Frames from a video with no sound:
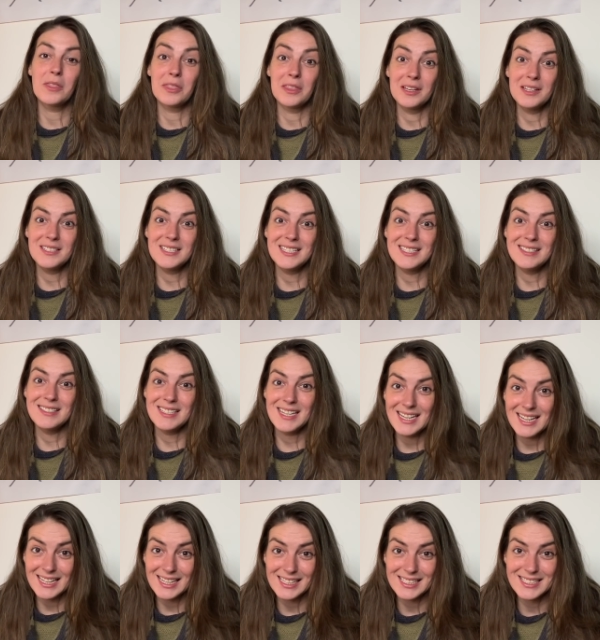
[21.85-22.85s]

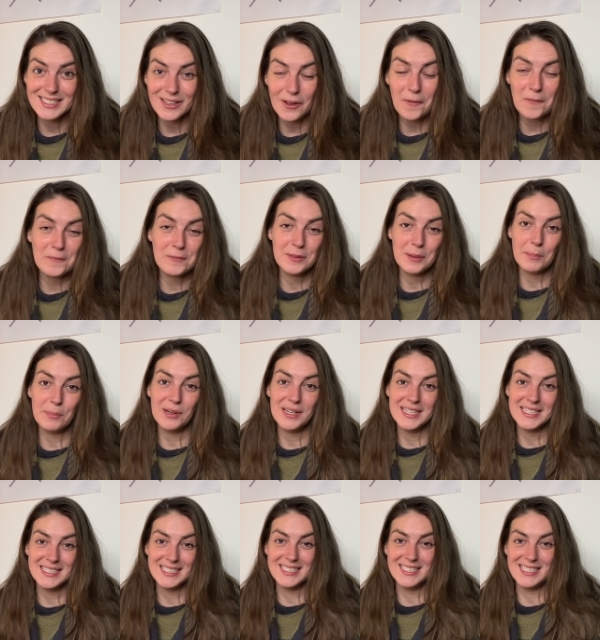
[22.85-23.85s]
36 of the
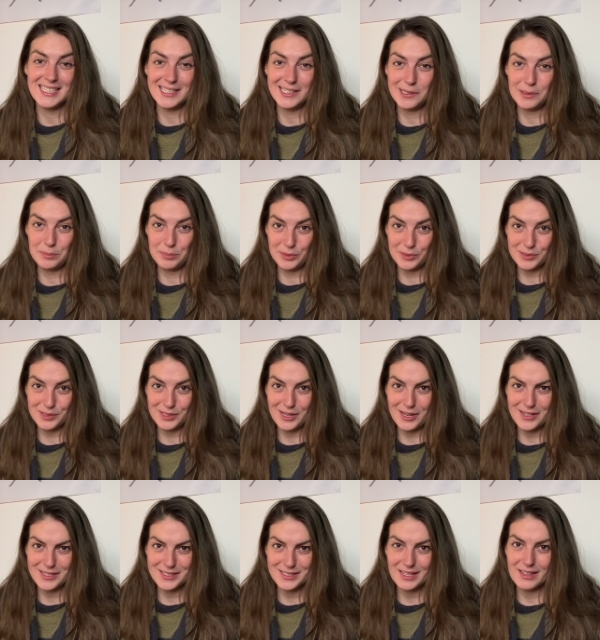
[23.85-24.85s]
BraidAndTinker
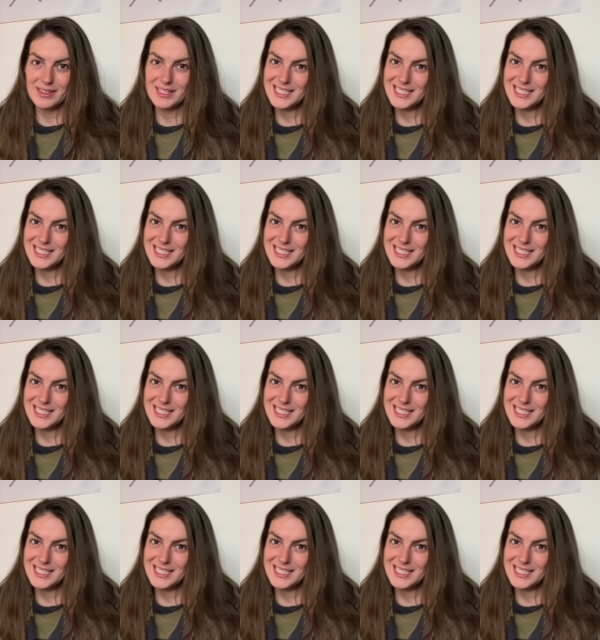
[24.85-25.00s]
podcast.